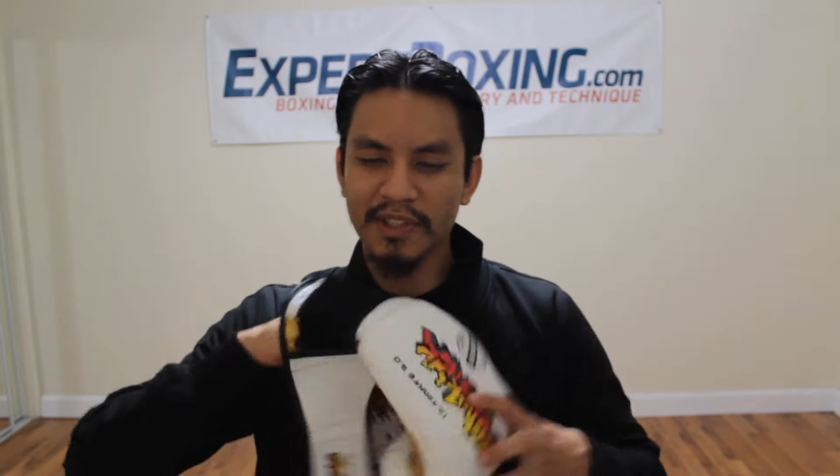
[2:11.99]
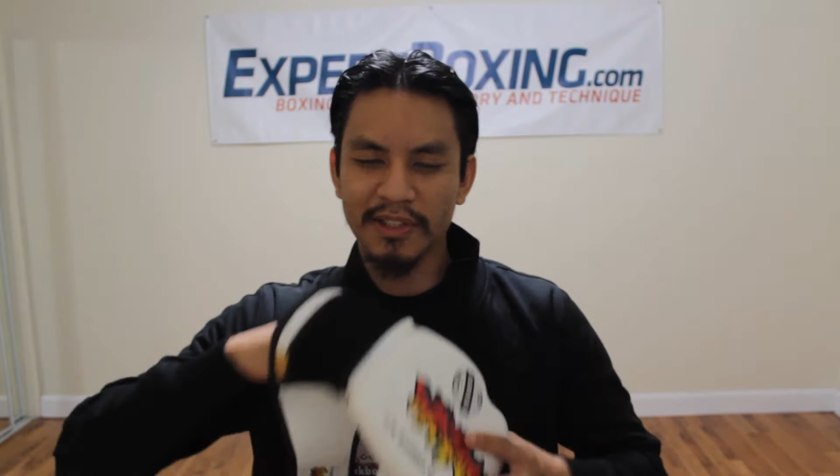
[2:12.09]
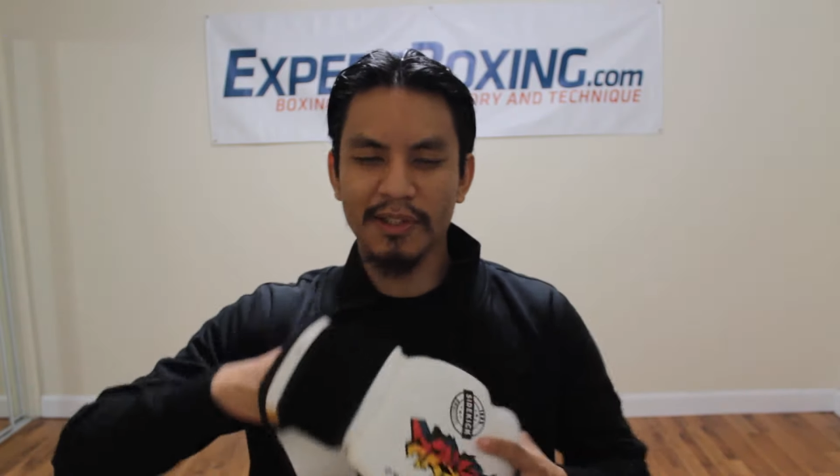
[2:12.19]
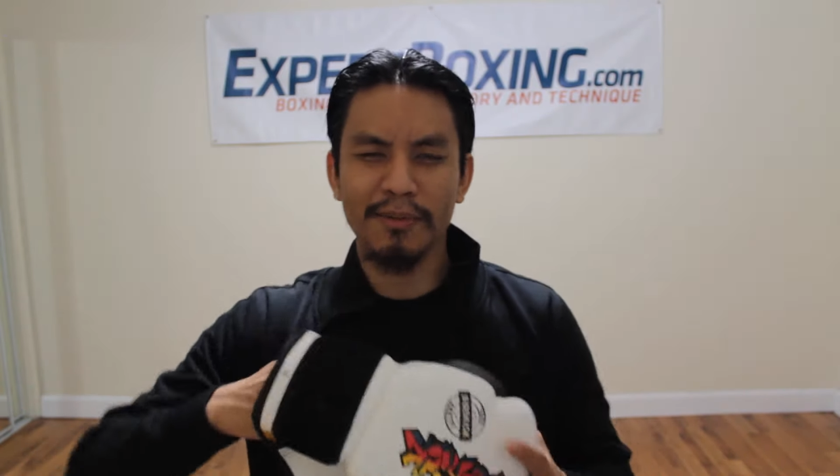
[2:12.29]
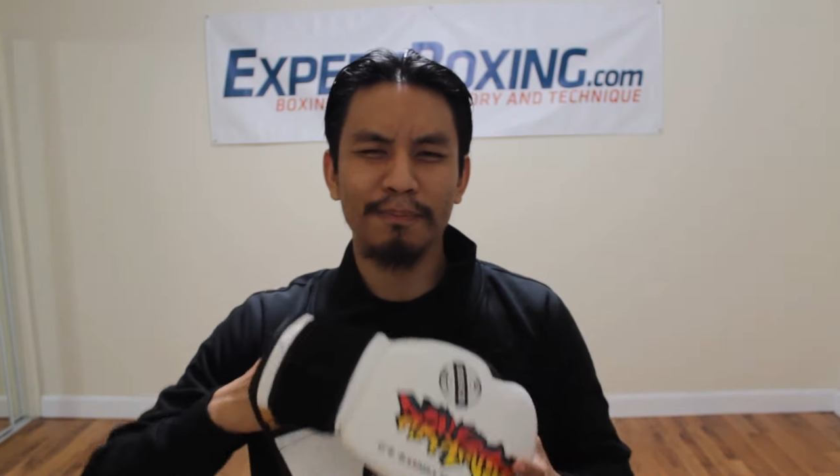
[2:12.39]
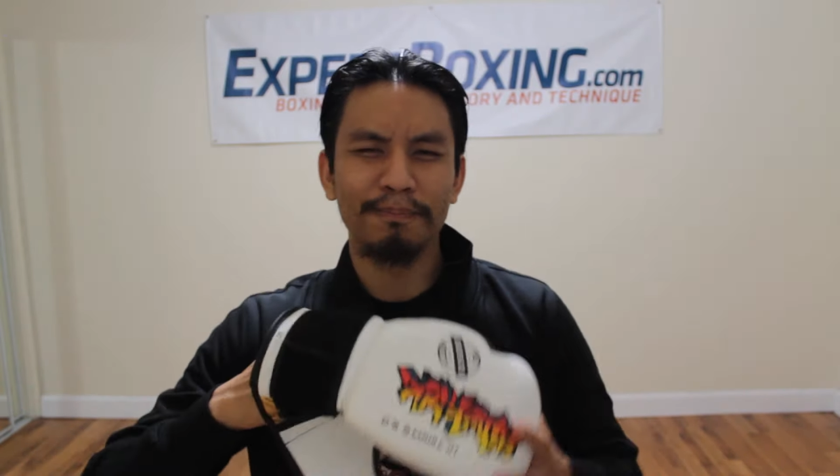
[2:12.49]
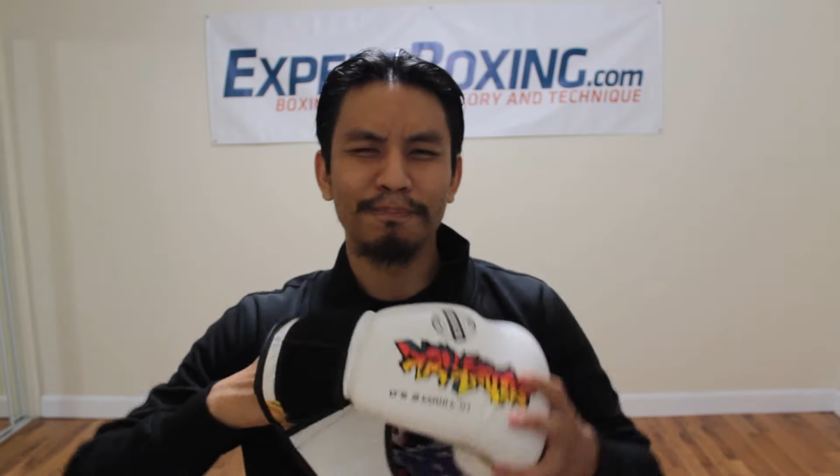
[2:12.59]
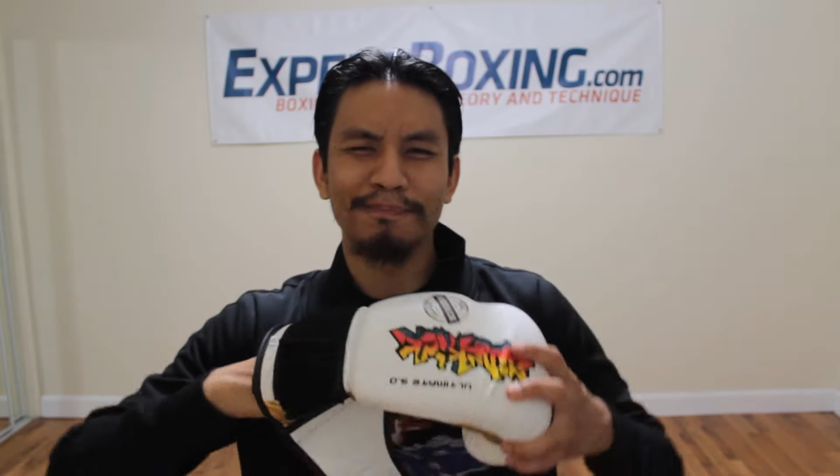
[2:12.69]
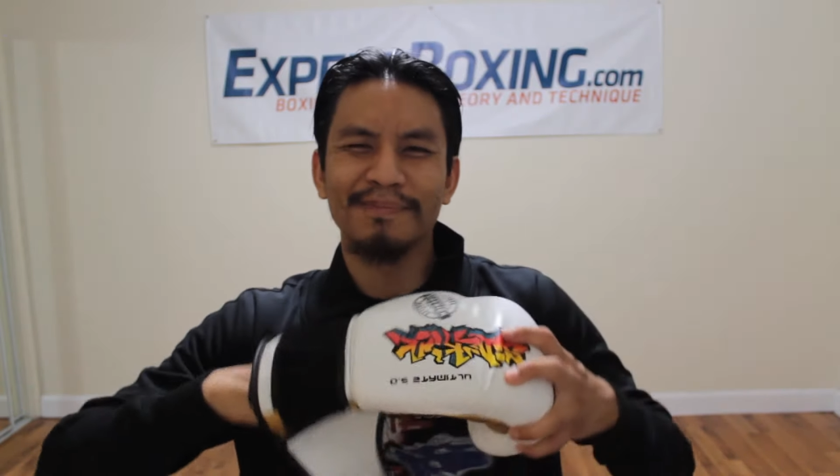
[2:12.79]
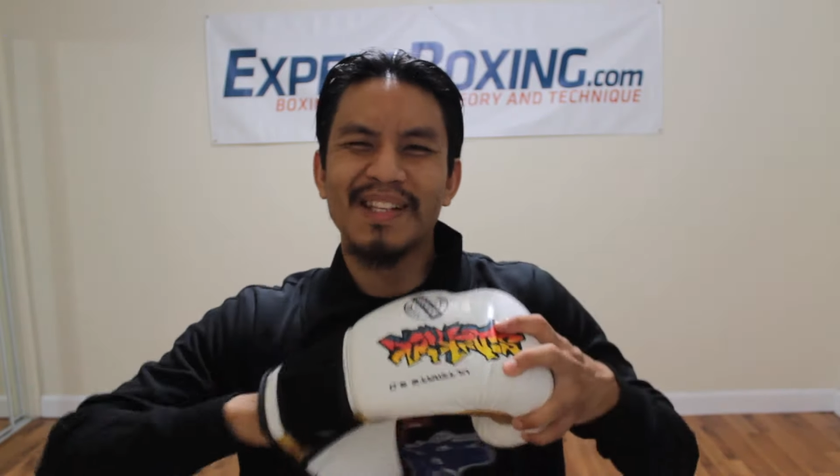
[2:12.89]
So,
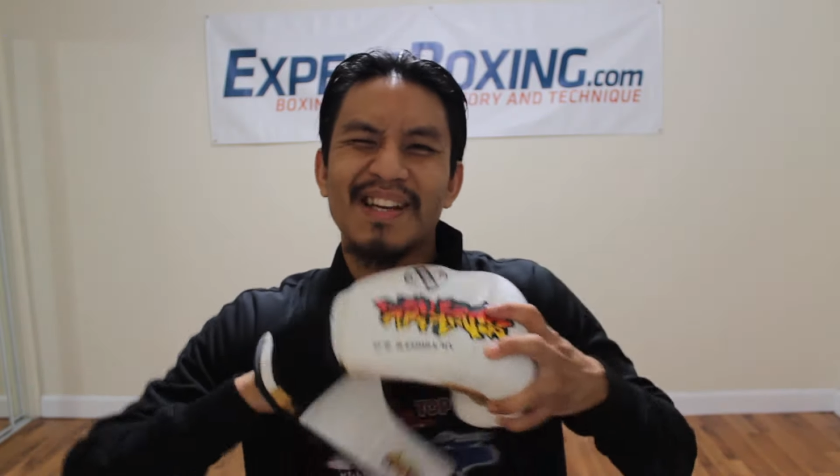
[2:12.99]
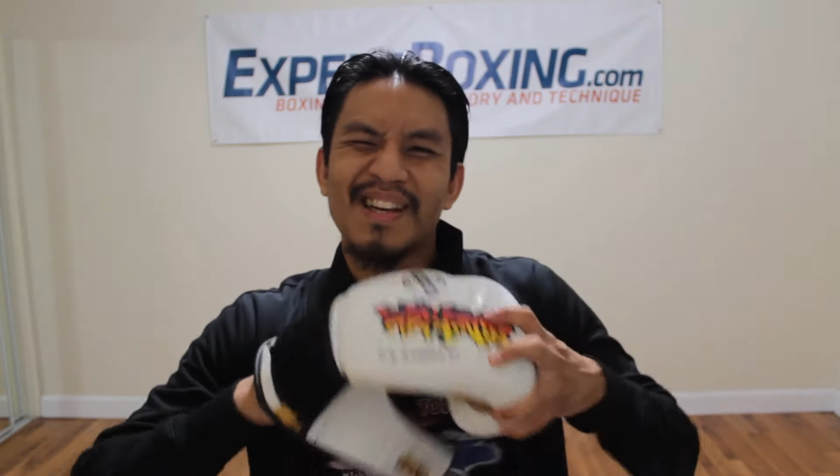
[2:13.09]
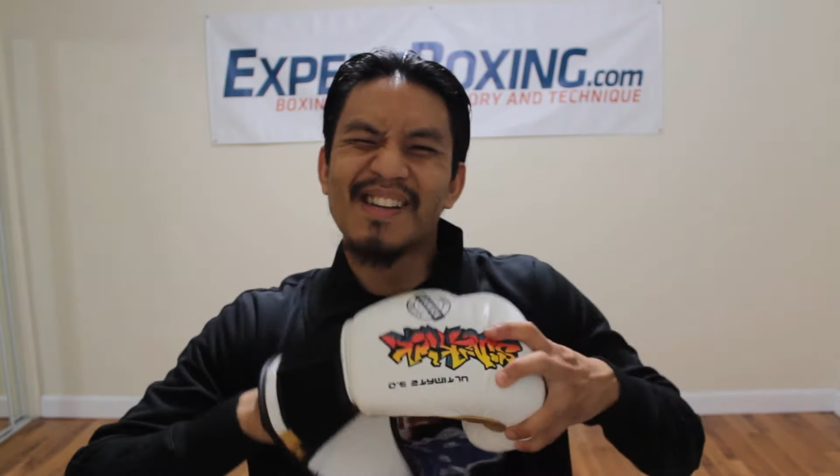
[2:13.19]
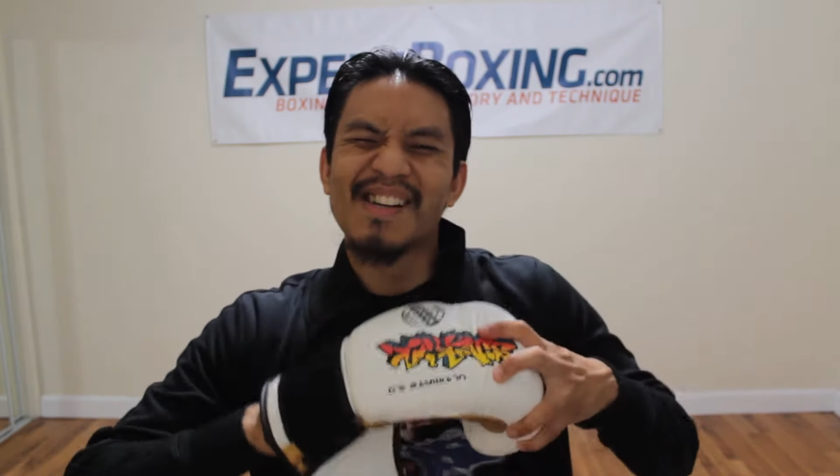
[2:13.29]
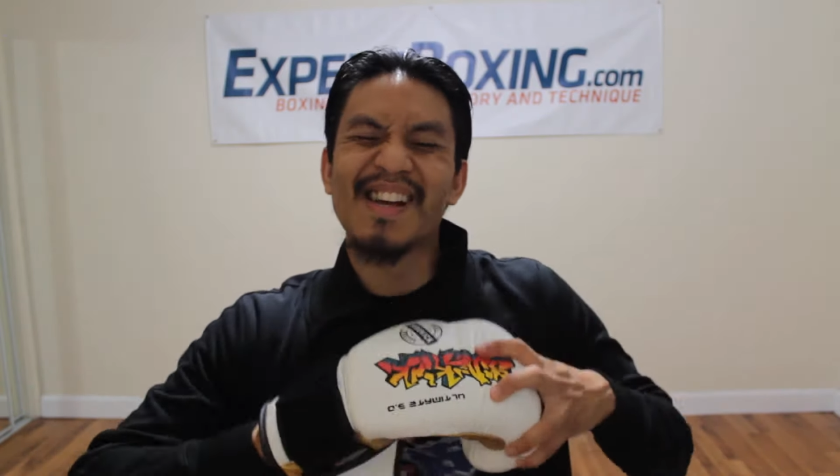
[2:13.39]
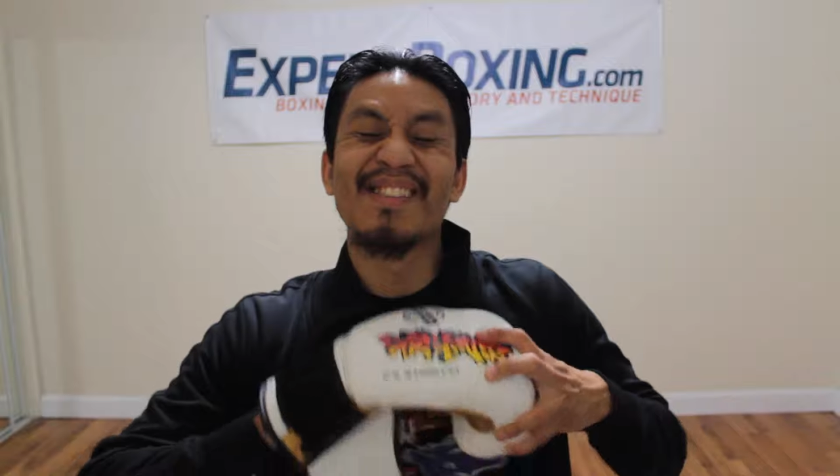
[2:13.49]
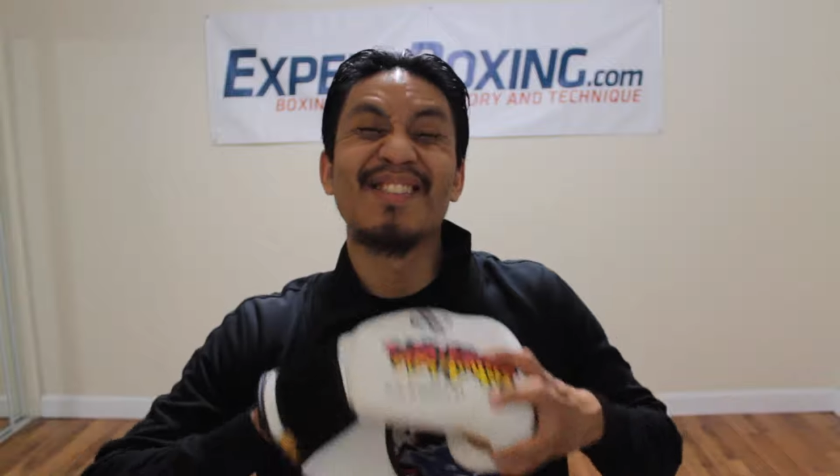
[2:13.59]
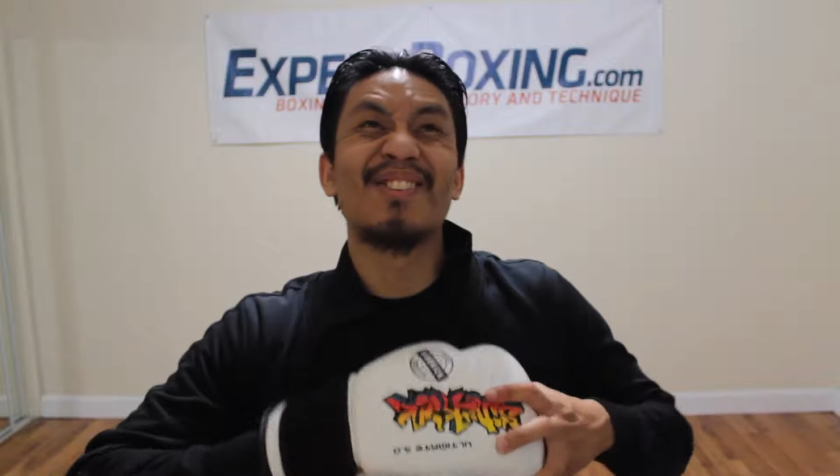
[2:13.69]
and you